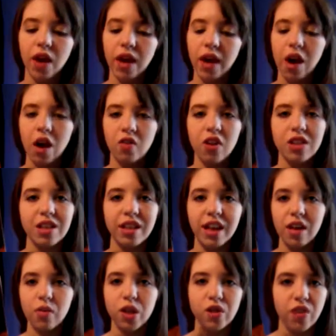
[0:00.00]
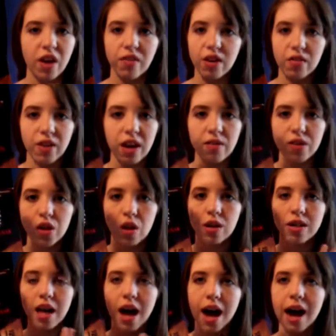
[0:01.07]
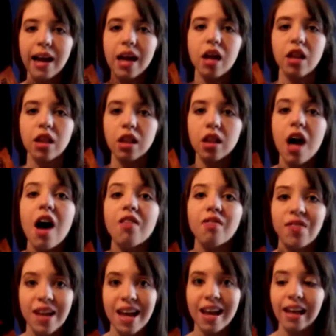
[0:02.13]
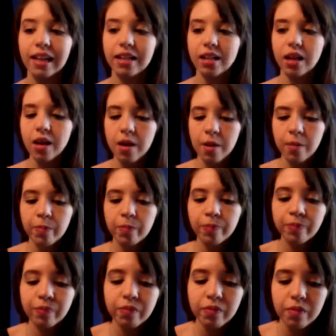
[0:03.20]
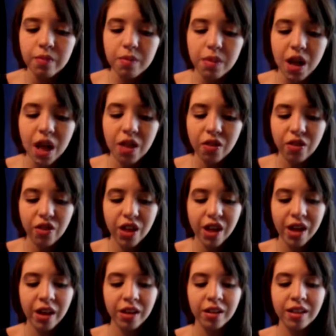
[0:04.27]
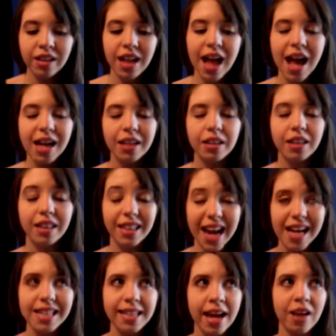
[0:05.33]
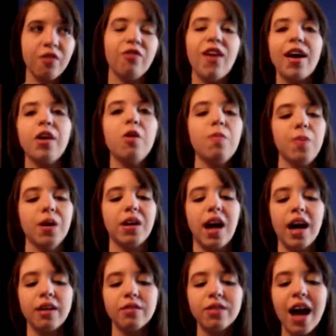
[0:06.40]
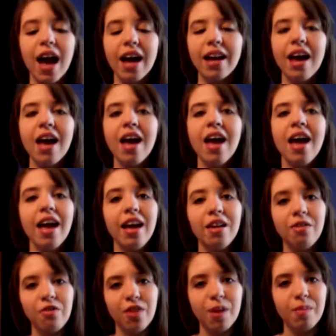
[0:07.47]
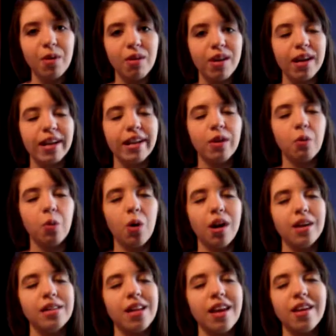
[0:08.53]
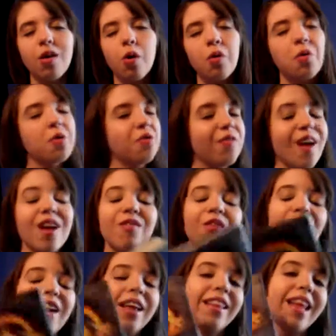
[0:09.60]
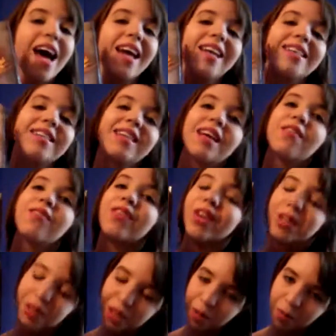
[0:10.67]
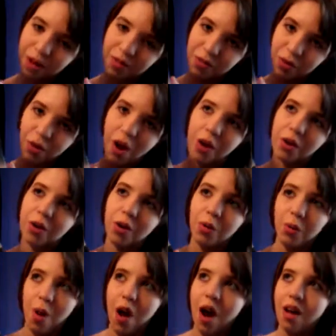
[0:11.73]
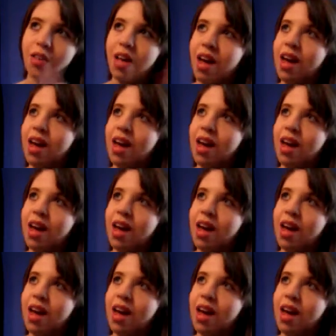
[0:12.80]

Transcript: I obviously gave this 5 out of 5 stars. I loved it. The next and final book I read in February was an old favorite, and that is Divergent by Veronica Roth.